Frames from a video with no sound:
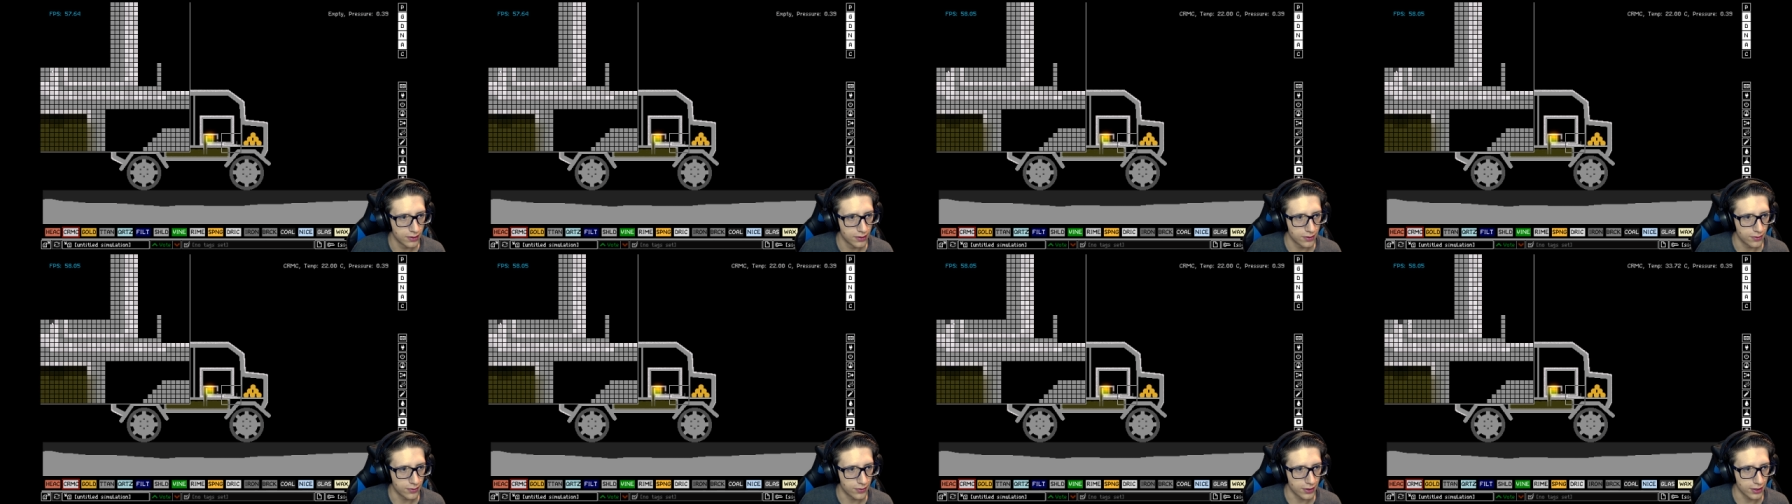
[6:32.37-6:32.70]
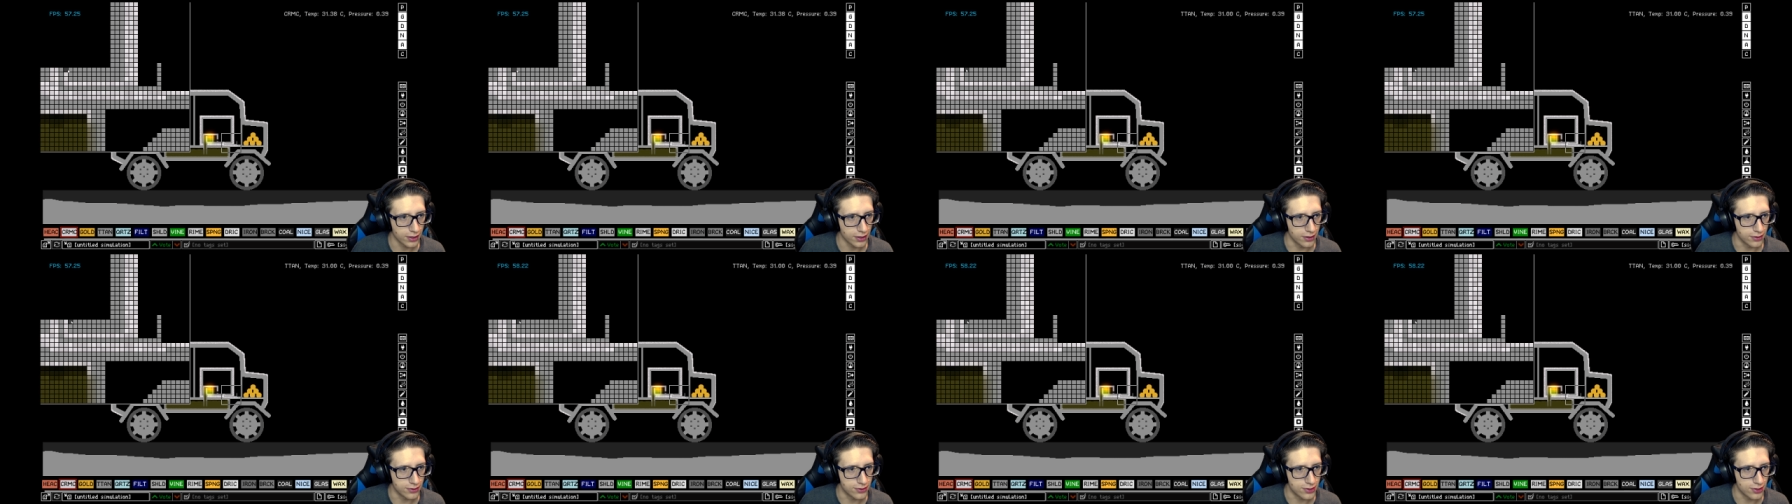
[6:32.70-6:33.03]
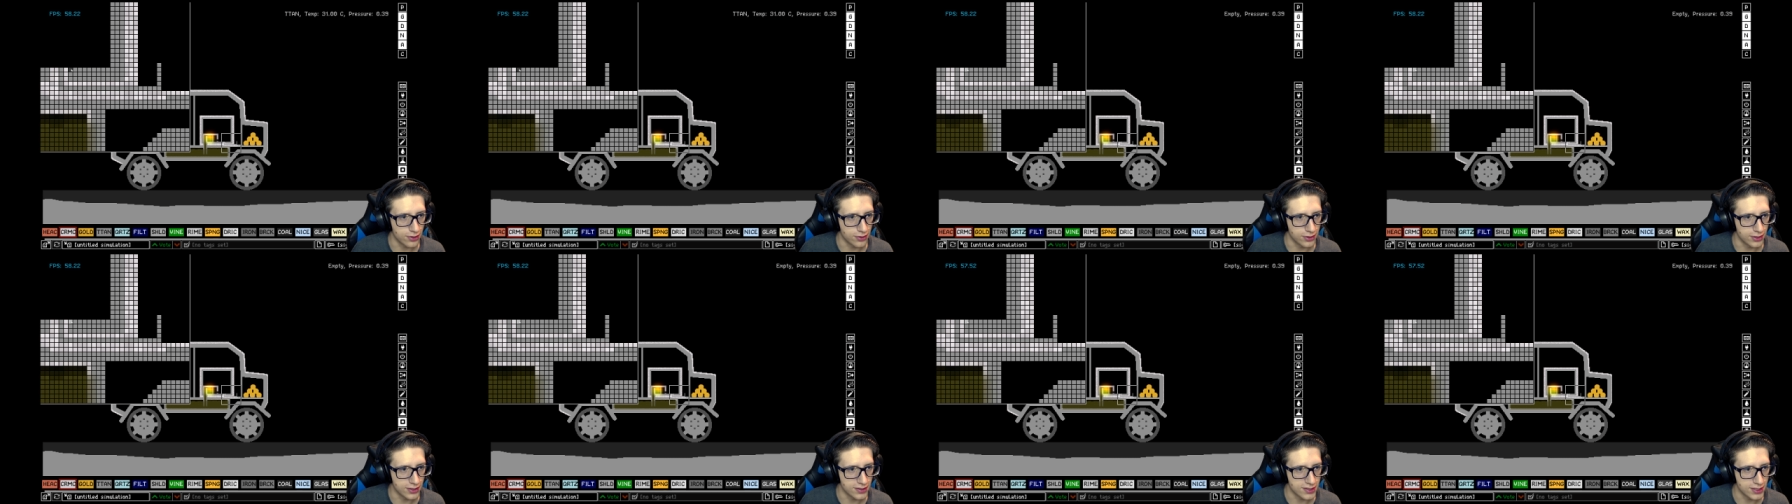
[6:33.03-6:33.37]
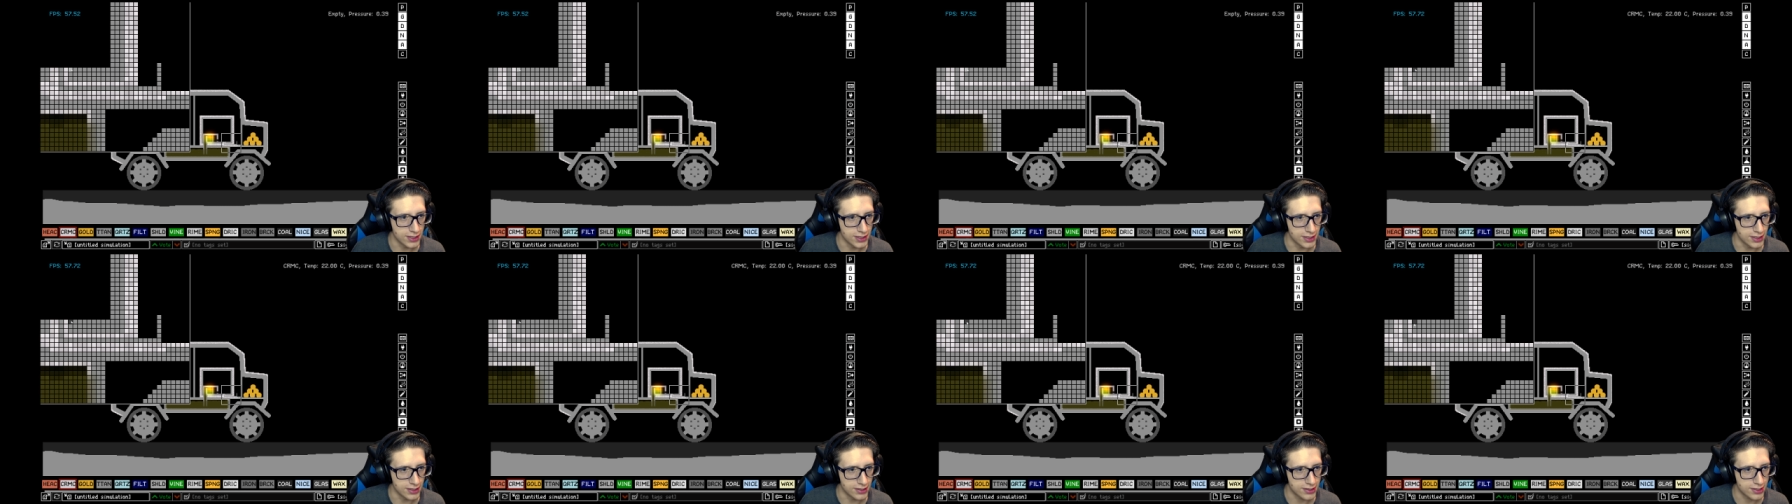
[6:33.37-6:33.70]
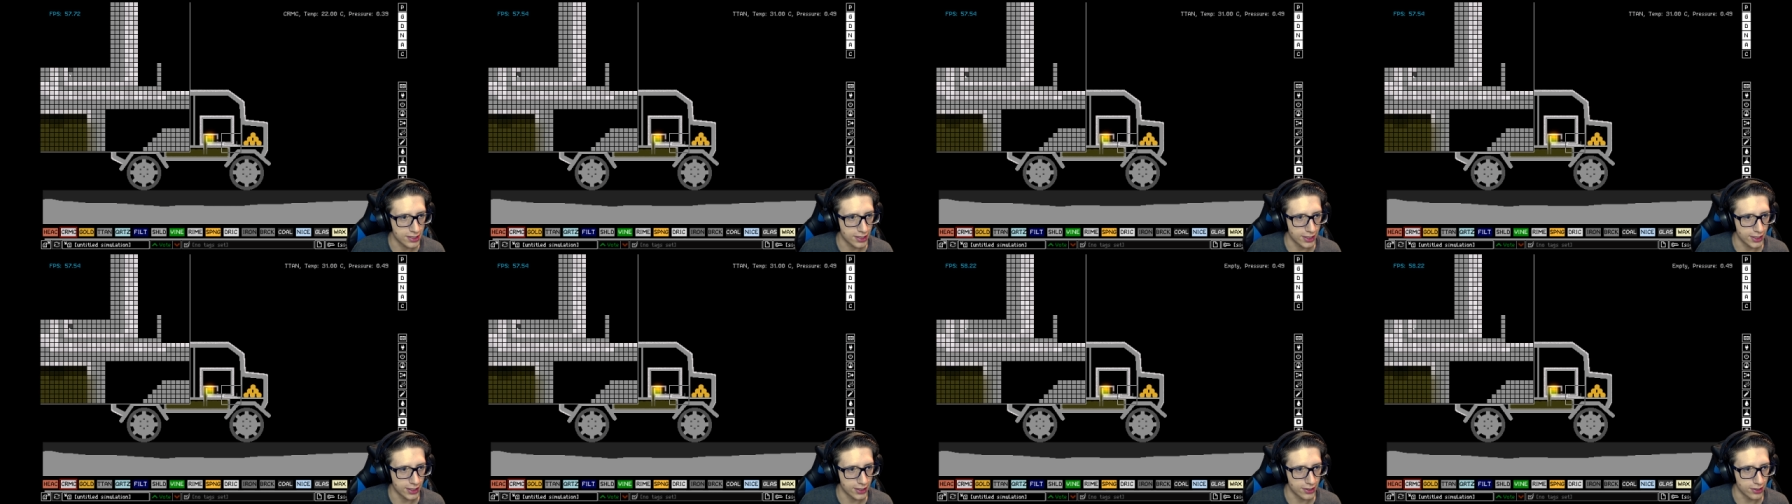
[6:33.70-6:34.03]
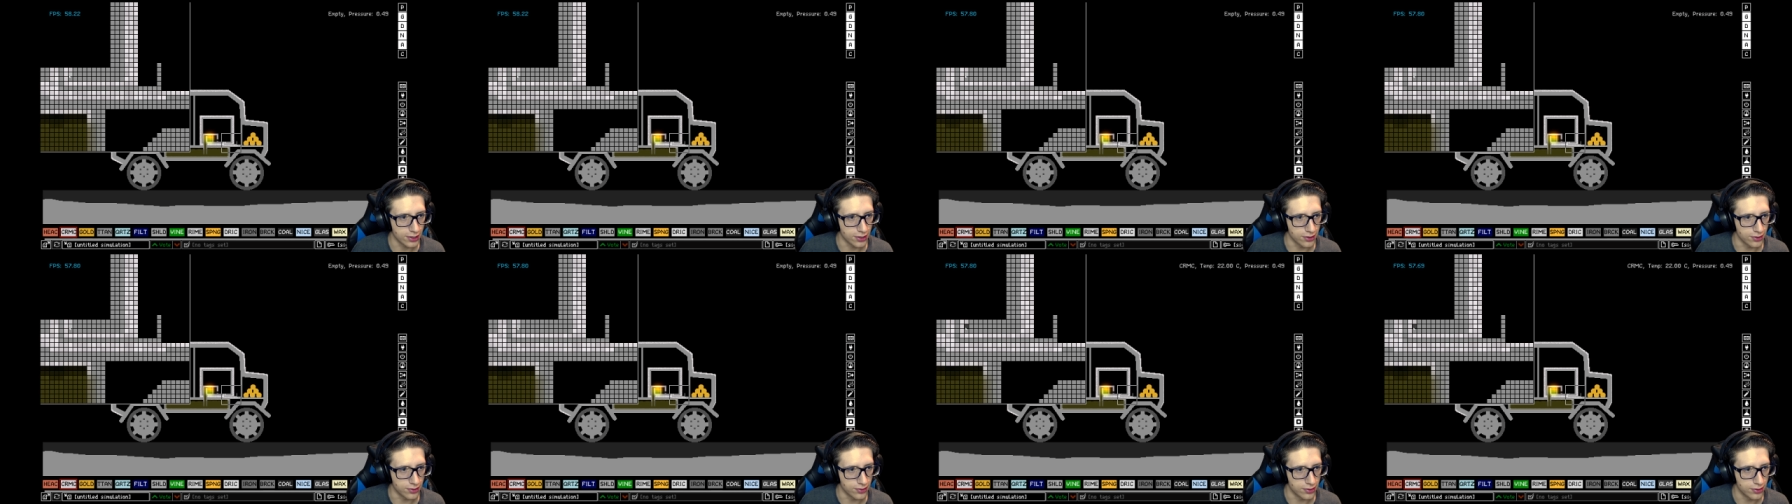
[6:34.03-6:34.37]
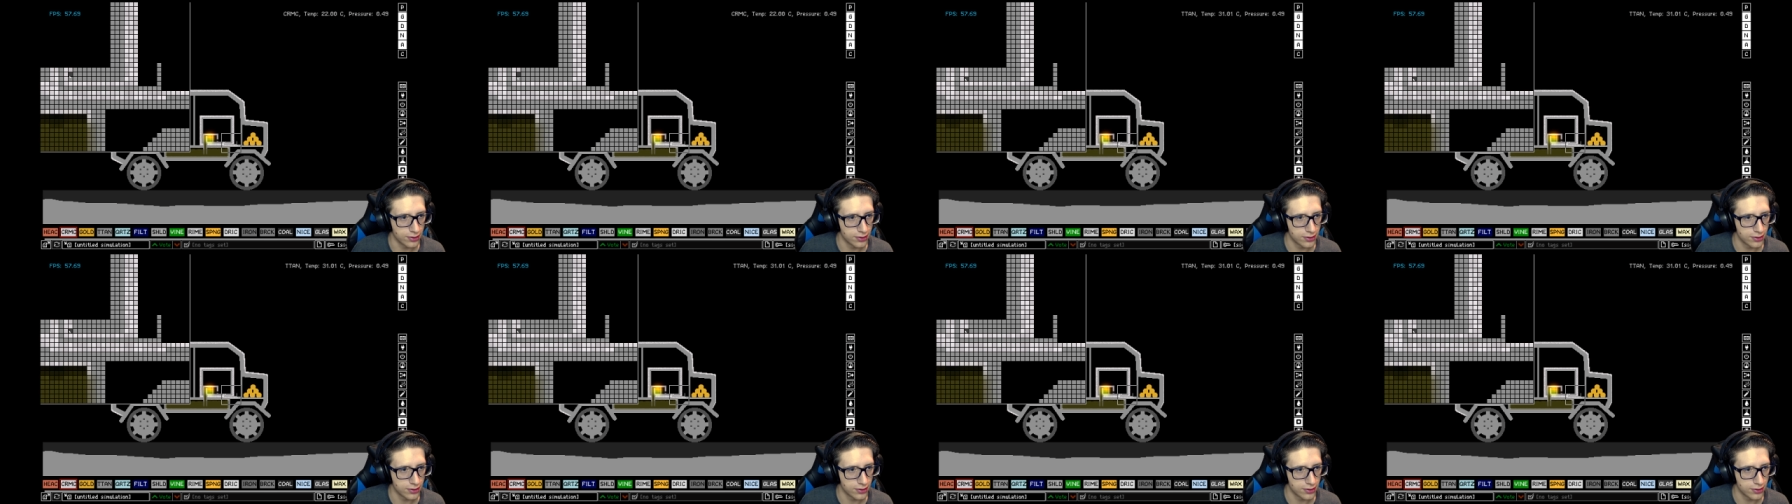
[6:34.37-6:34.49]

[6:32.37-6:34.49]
We're going to turn this into Tyco.